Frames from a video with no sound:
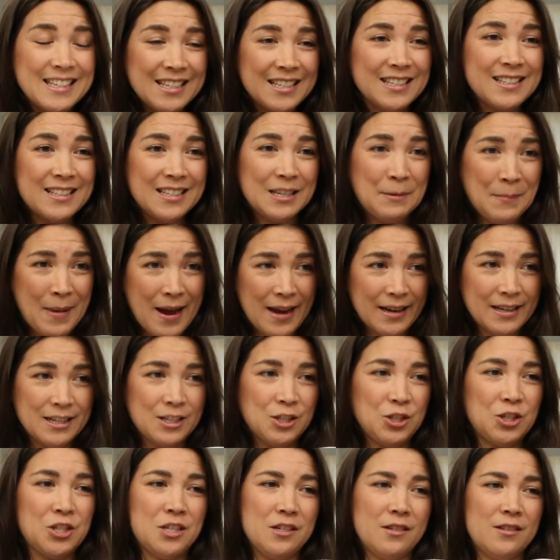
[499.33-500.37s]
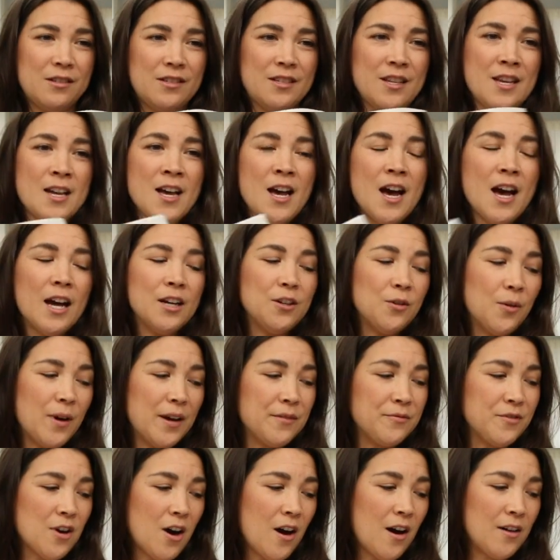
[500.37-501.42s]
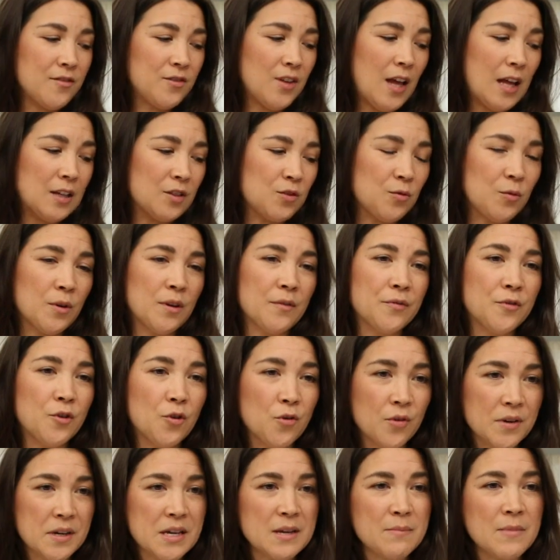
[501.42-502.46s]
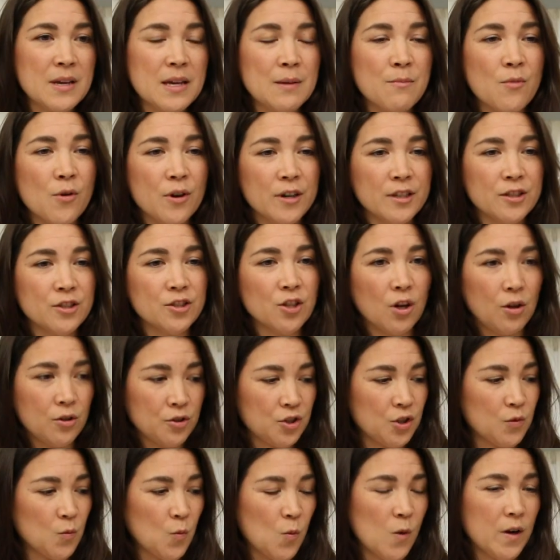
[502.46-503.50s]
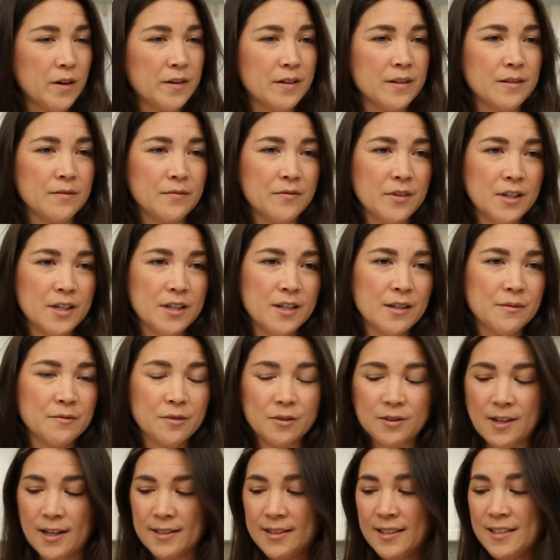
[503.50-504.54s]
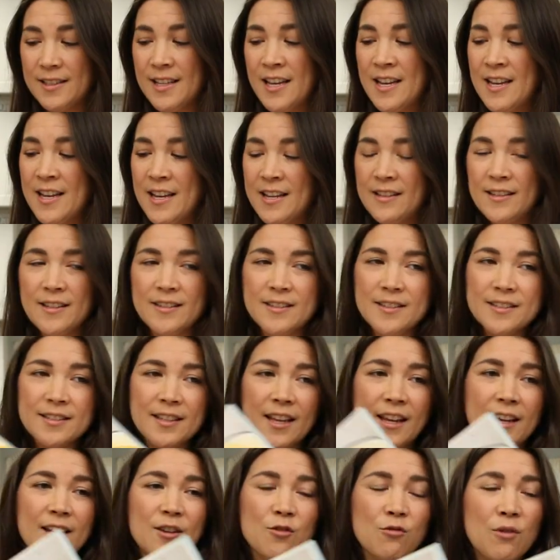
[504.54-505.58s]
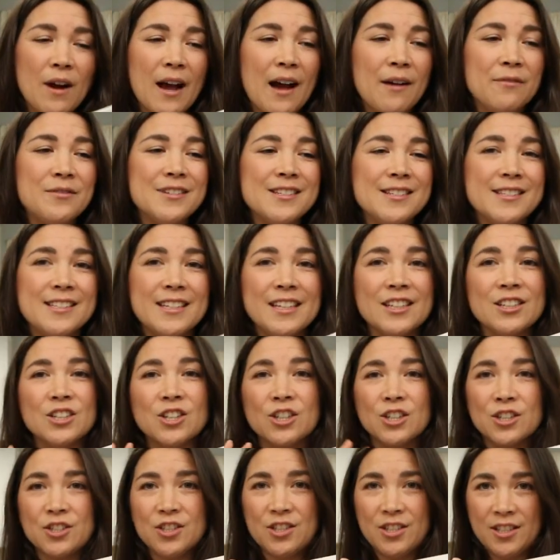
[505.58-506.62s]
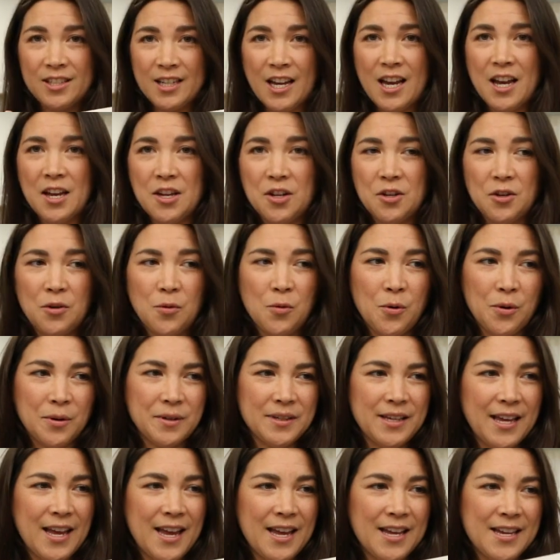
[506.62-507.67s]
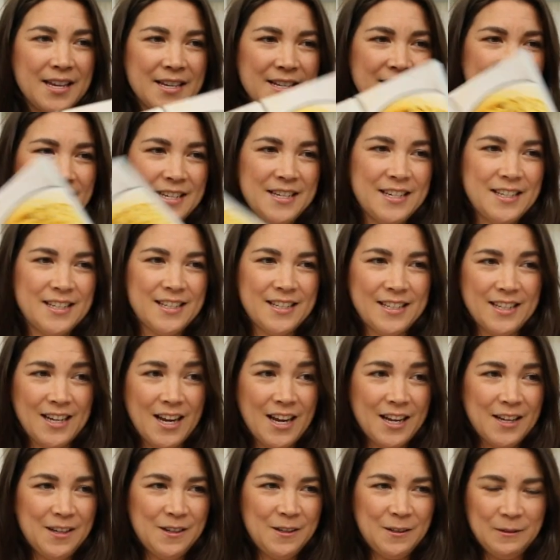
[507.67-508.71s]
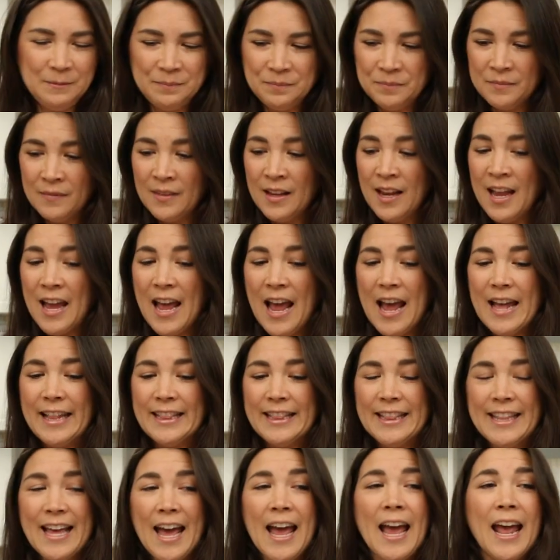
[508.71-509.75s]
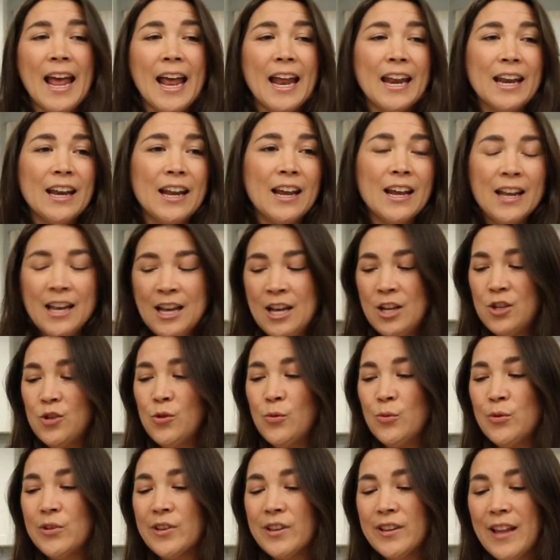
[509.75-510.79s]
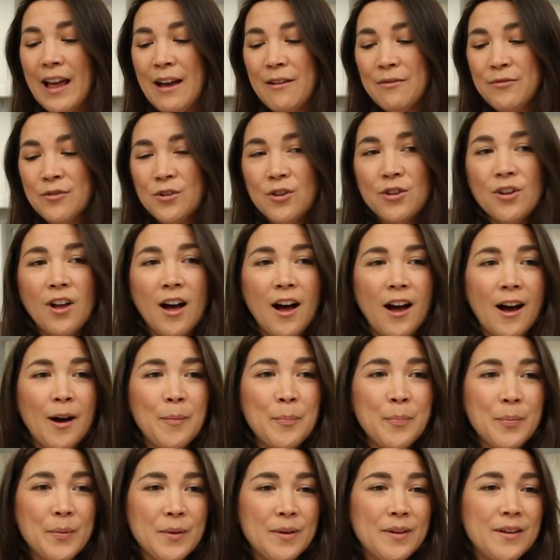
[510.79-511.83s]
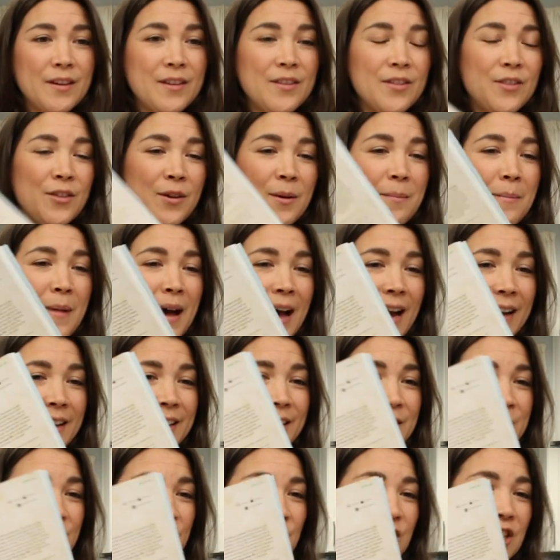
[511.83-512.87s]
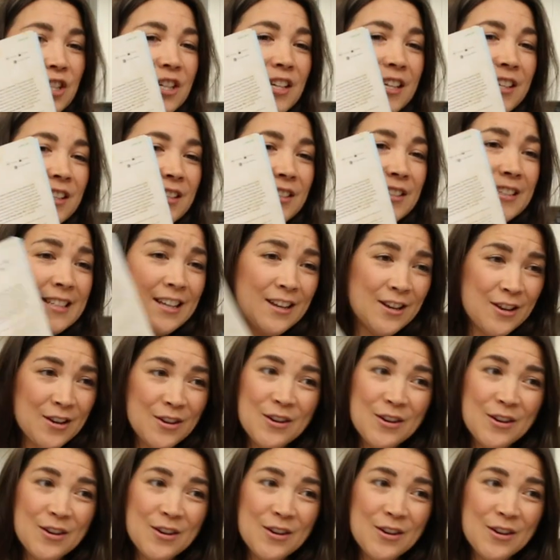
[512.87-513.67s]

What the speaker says: easy mac and cheese. I know I've got that sort of creamy, more indulgent one in Vegan Comfort Classics. This is like Kraft Dinner style or KD style. And then you level up the mac and cheese